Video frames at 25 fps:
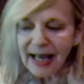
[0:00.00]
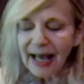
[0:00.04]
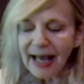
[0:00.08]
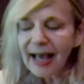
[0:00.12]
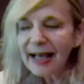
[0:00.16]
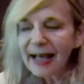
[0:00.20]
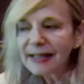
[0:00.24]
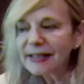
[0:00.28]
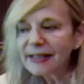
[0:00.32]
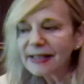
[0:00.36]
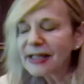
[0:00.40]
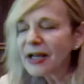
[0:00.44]

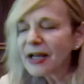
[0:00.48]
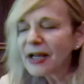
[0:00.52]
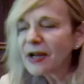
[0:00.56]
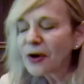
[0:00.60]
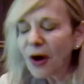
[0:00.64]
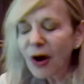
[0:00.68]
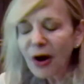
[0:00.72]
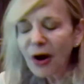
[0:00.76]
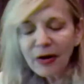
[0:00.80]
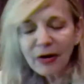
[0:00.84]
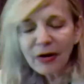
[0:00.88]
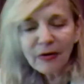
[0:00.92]
And in
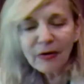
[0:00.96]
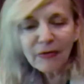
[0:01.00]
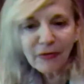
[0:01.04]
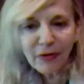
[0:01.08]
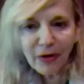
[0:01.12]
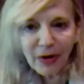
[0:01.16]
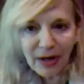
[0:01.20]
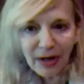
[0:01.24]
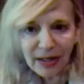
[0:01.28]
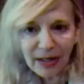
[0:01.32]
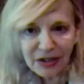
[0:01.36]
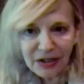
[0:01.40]
order
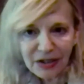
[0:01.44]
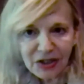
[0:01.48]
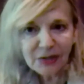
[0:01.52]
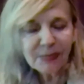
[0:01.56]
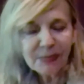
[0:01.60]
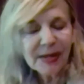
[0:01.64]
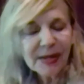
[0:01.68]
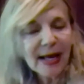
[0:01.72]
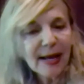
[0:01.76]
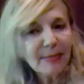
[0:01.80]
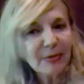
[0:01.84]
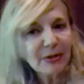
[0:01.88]
for us to
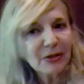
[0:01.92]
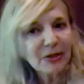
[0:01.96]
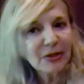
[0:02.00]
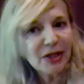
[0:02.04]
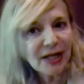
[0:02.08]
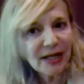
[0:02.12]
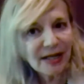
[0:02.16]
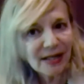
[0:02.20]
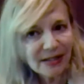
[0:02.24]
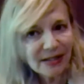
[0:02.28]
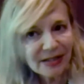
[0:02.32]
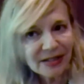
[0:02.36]
be able
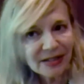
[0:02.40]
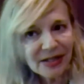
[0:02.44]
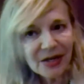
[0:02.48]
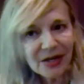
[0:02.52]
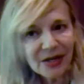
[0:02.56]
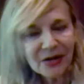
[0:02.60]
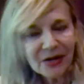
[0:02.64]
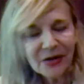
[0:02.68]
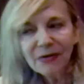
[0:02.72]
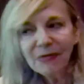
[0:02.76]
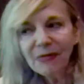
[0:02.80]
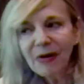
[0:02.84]
to
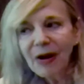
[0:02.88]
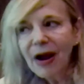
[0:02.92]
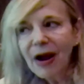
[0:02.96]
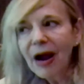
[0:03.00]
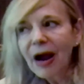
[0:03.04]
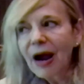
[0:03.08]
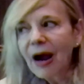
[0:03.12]
continue